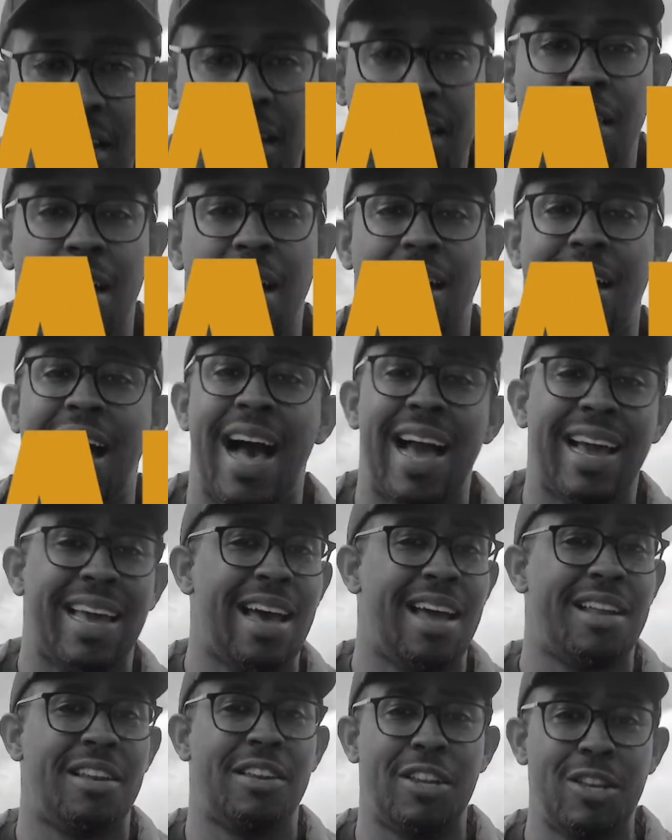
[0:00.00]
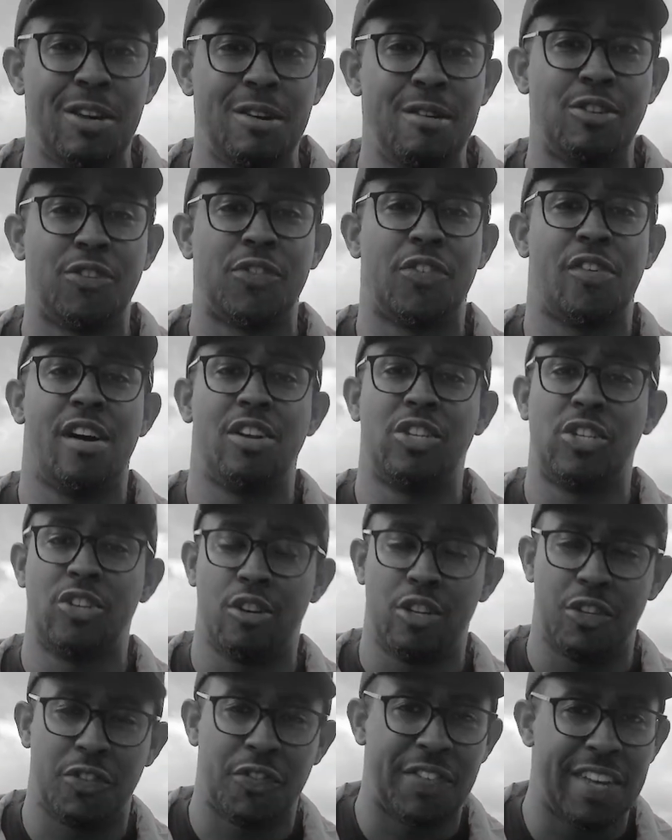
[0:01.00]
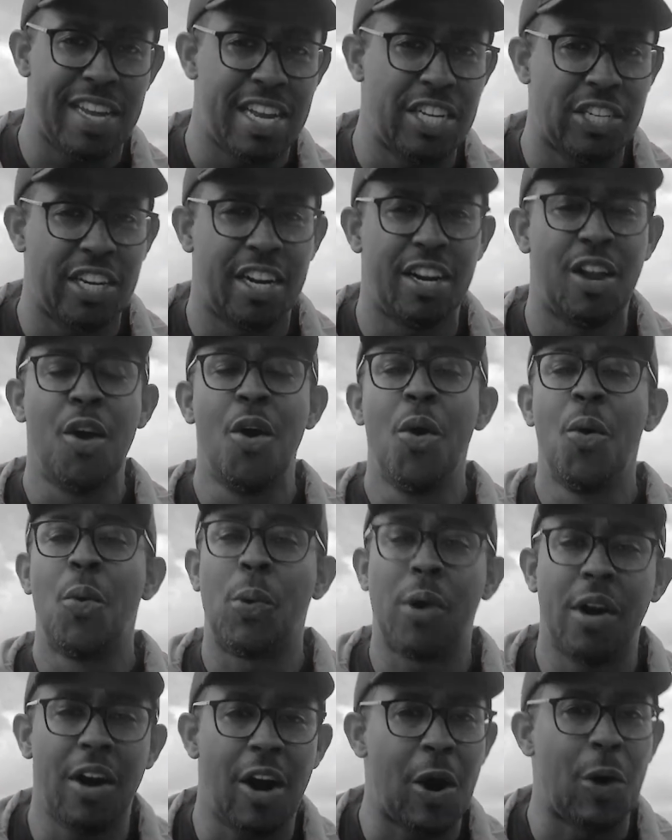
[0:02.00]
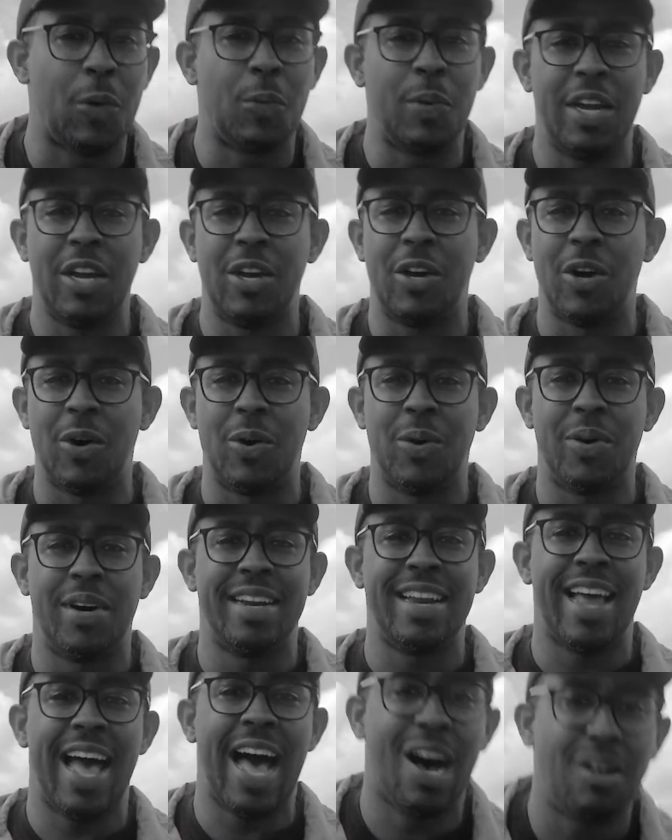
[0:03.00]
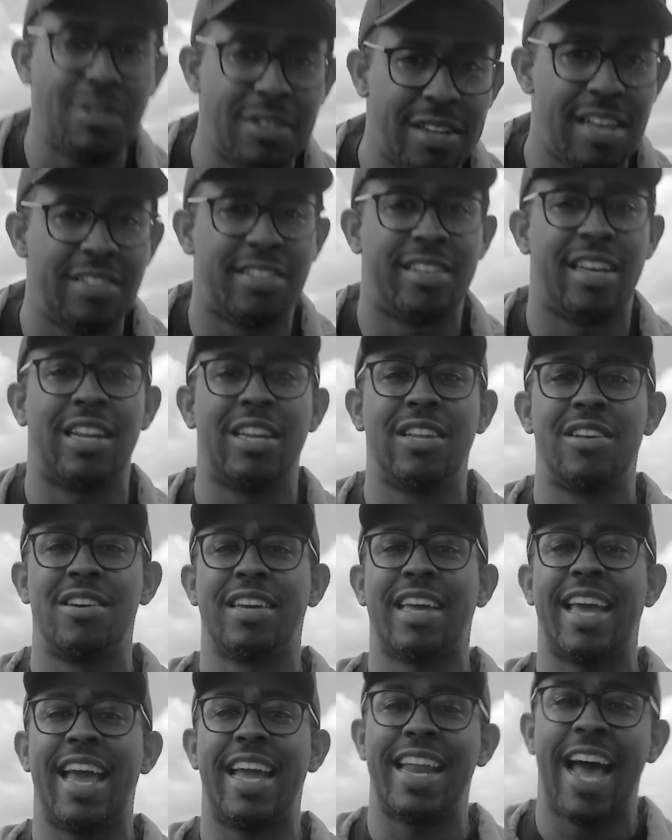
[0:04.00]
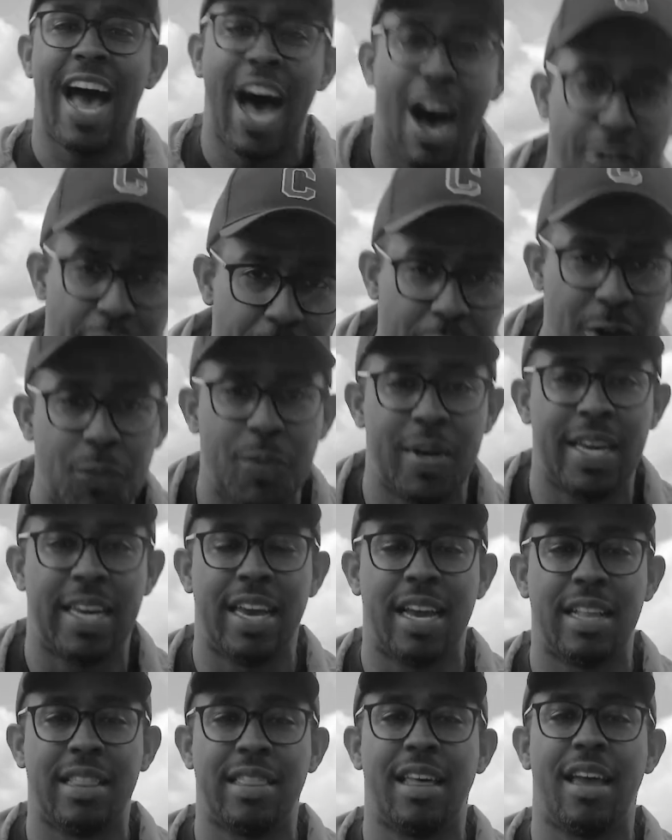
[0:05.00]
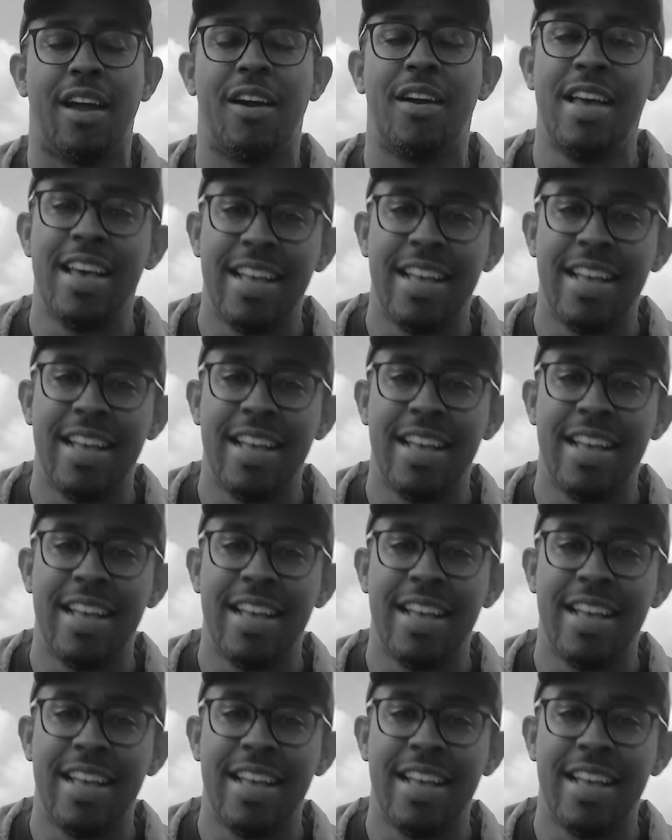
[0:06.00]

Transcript: o'clock, I got news for our church's vision. Where are we going? How does it look? And how do we get there?